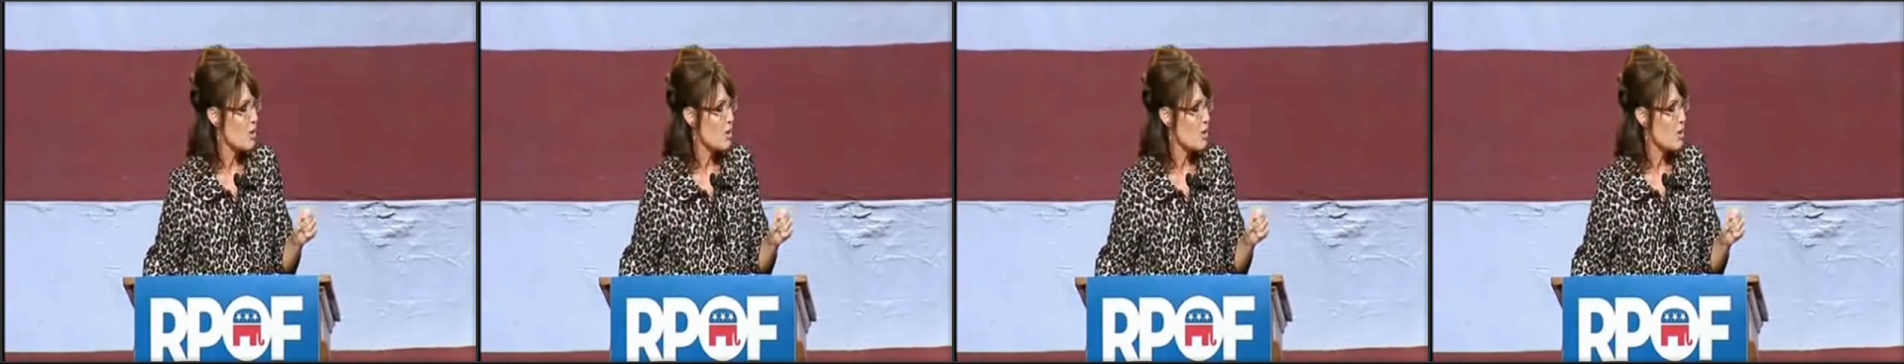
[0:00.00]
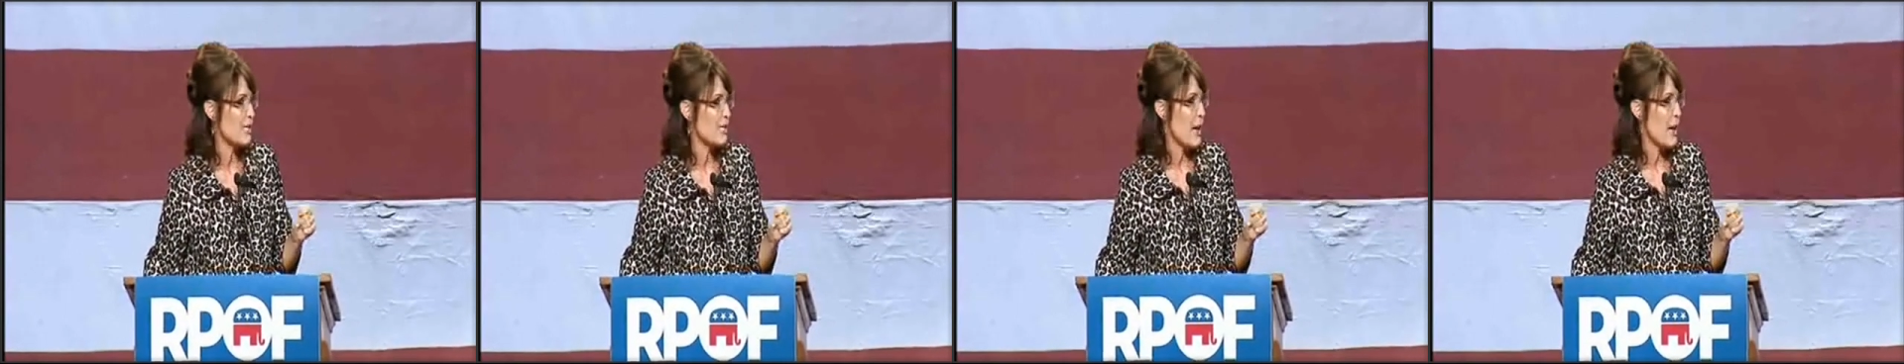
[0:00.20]

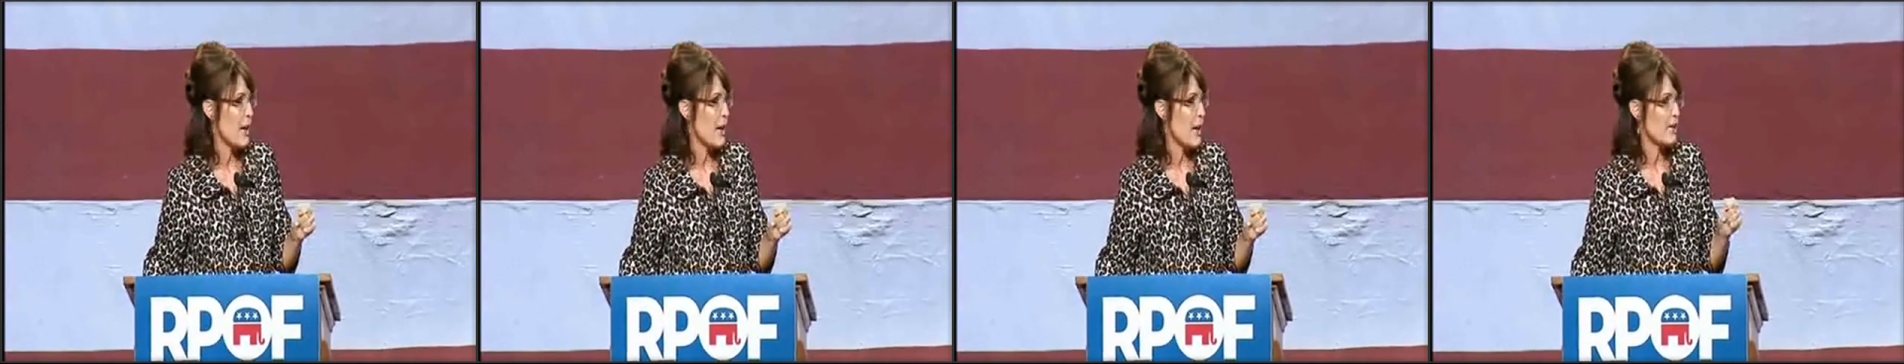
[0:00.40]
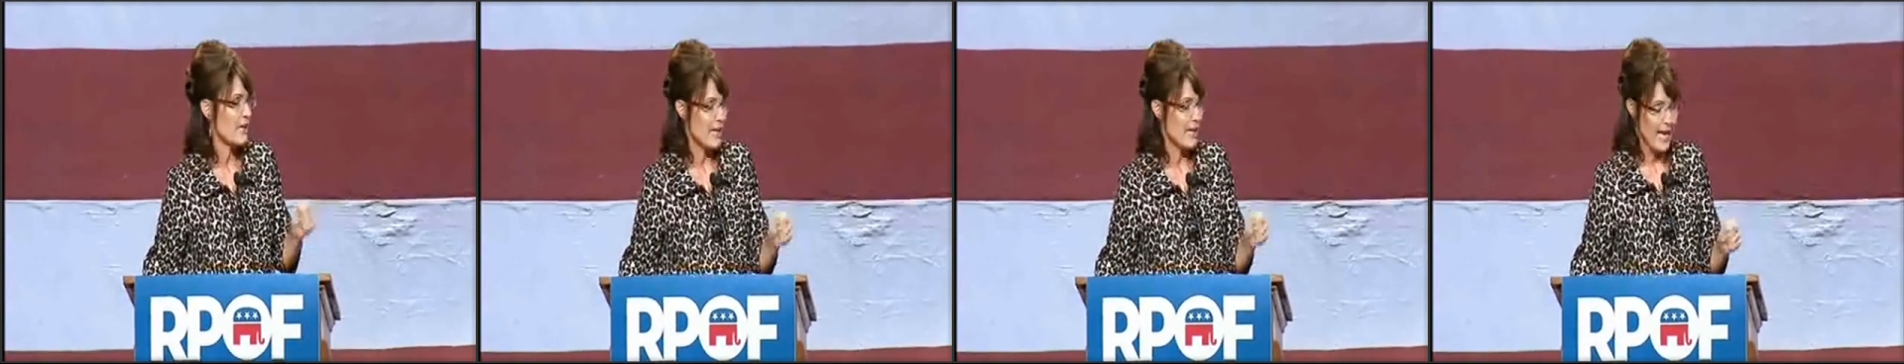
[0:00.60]
us about
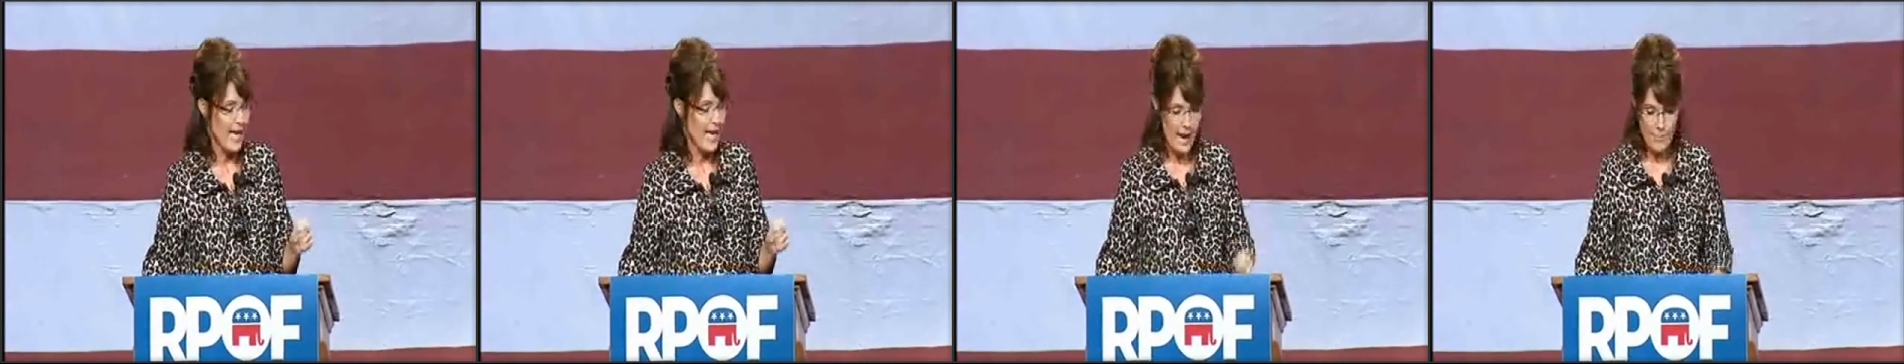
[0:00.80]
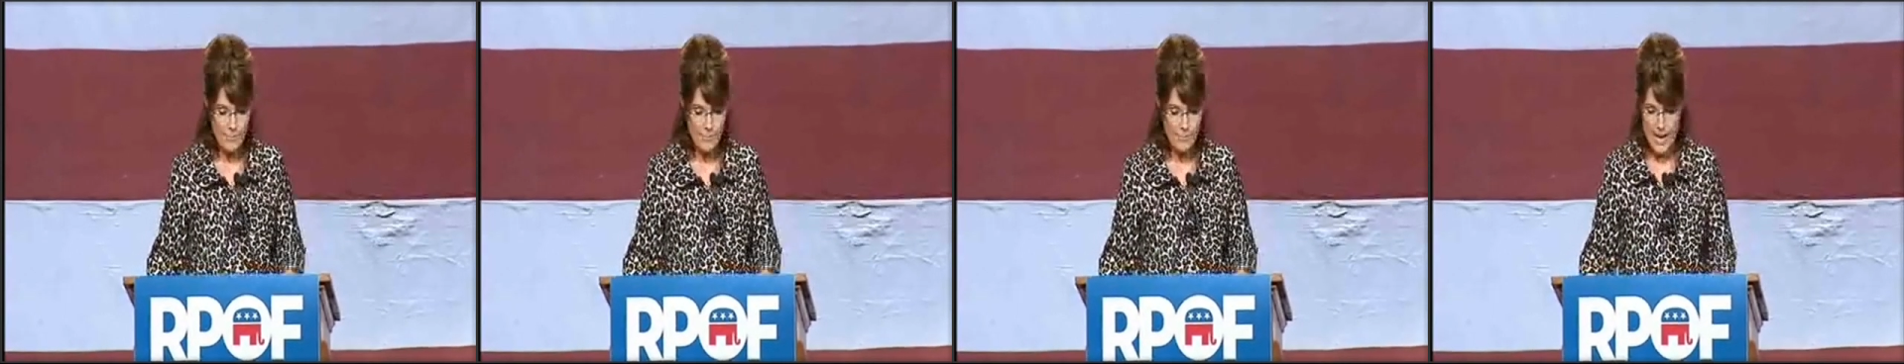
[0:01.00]
in the
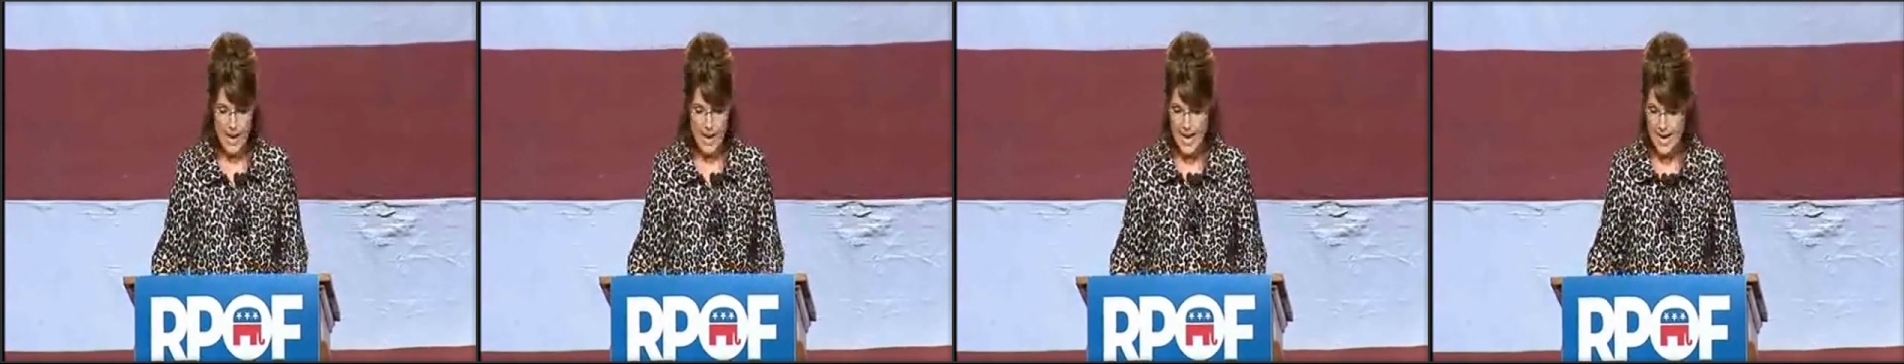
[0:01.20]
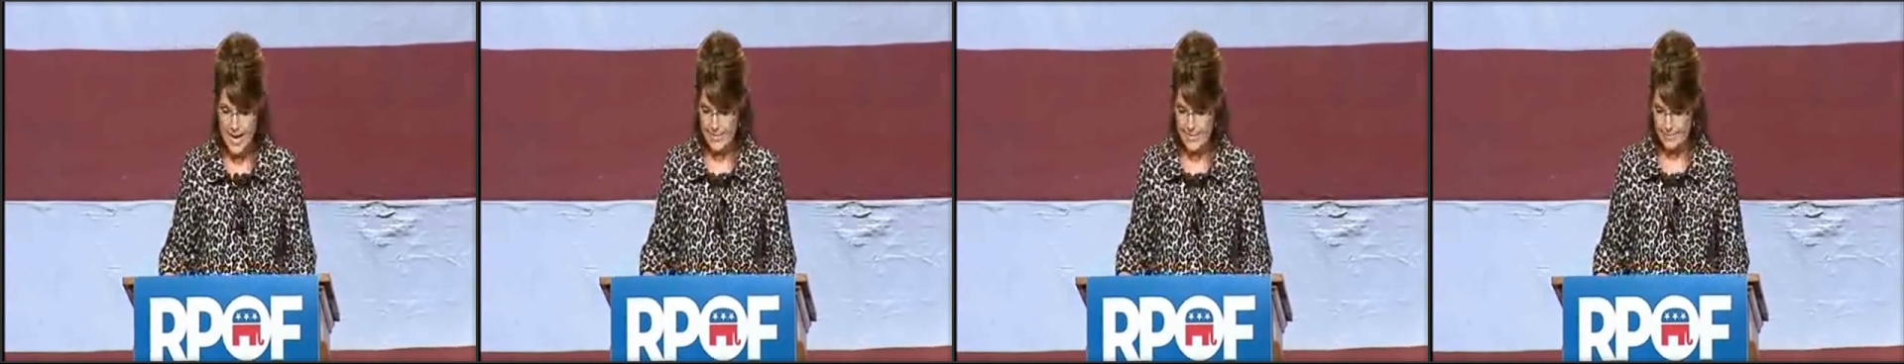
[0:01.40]

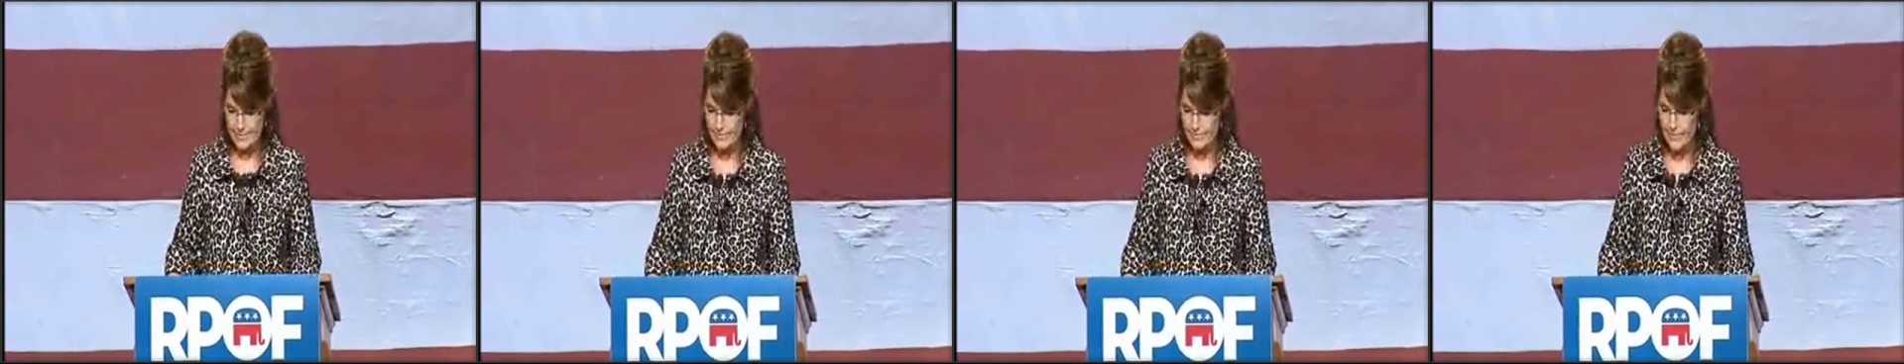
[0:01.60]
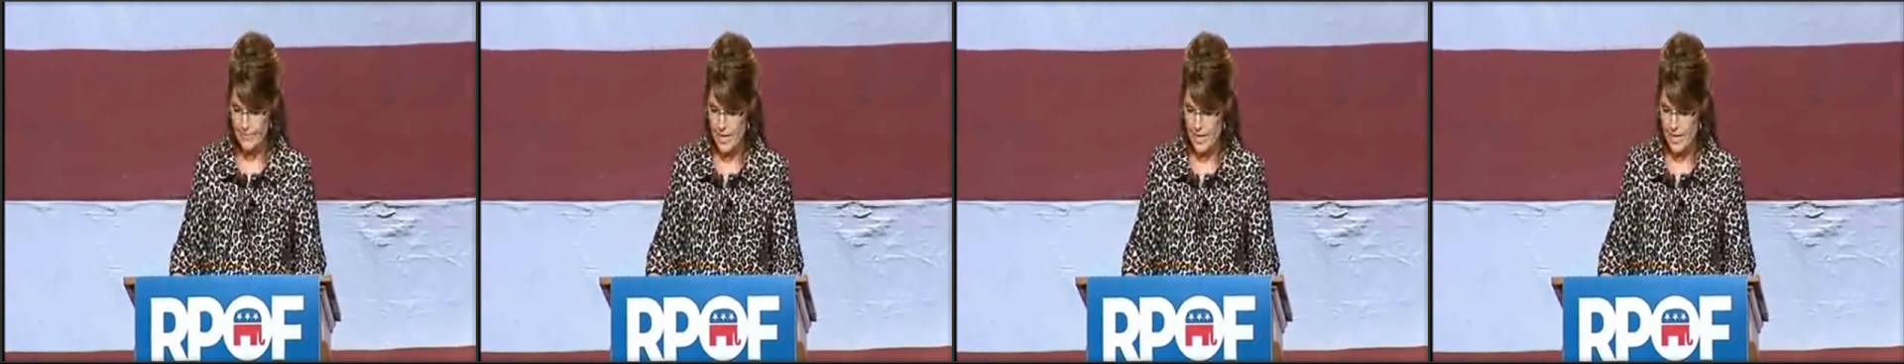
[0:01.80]
campaign.